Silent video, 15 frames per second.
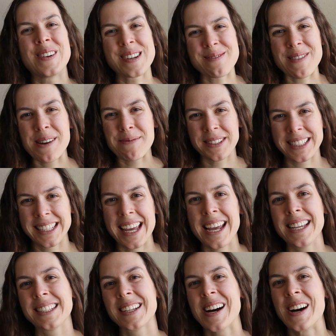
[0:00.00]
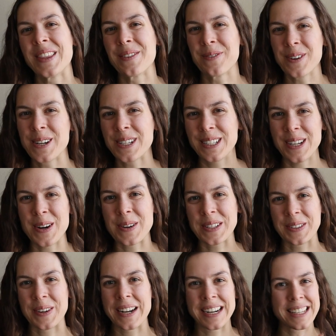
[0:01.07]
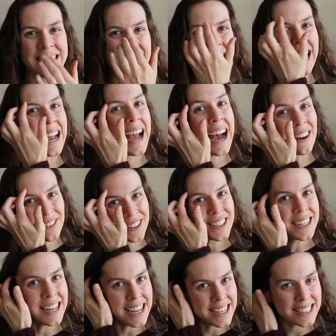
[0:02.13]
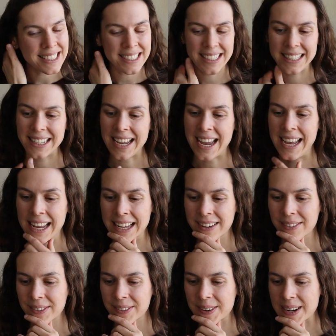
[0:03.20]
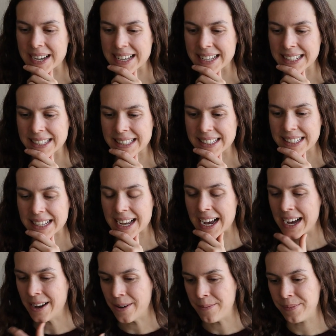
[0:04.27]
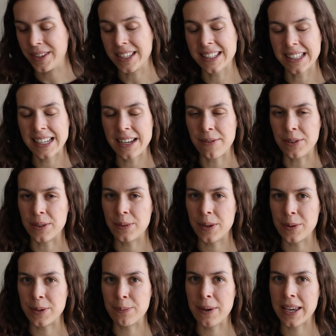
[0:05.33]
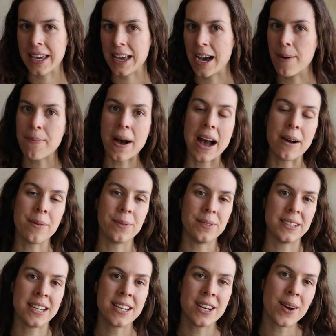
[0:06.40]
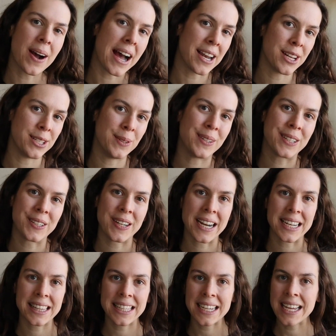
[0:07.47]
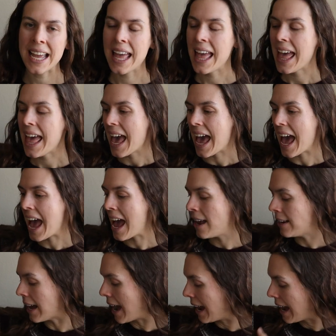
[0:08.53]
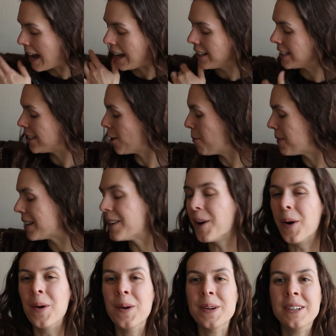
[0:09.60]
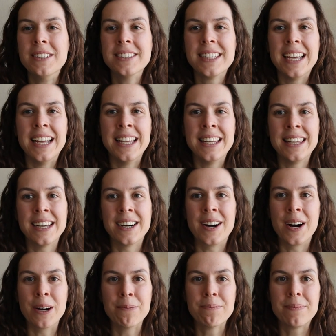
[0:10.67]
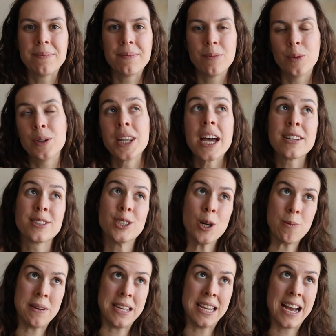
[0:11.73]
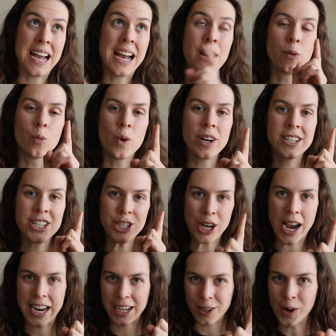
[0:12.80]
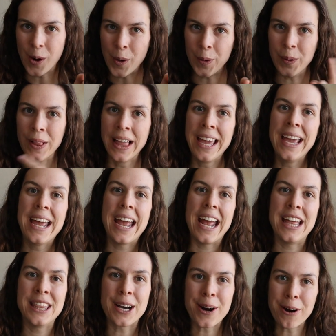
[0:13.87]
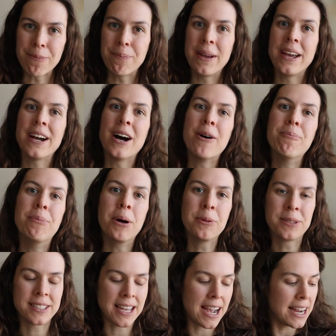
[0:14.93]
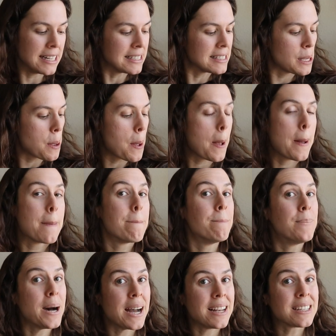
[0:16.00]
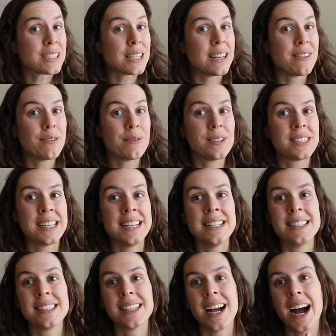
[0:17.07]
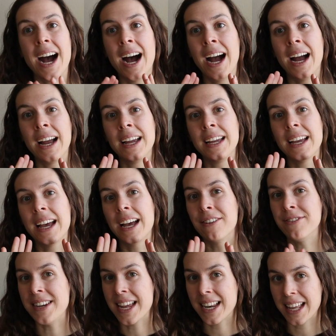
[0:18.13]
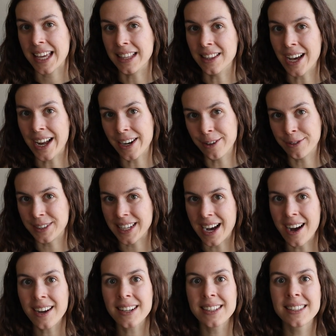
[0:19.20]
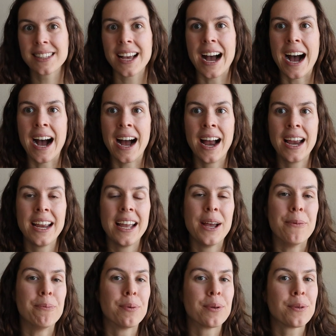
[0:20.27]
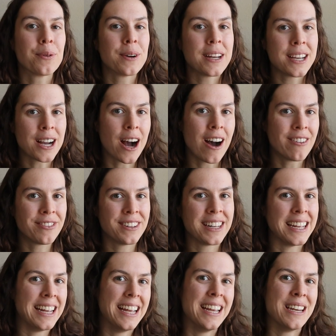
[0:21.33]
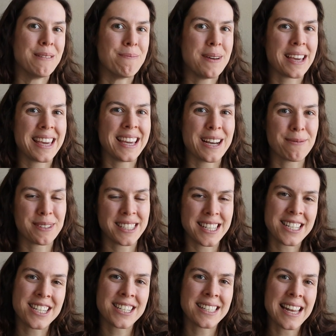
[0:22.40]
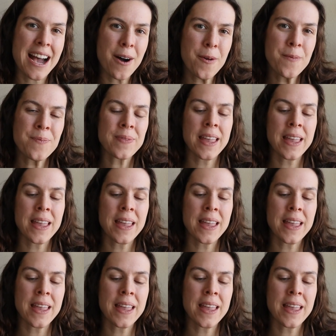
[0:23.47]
one of my mistakes on the first yoke sweater that I ever knit it was um, the sleeves it was picking up I didn't know how to do it correctly and I had so many holes in the arm well not so many I had one giant hole in the armpit on both sides but since I have knit a lot of socks, I am pretty confident in picking up stitches now.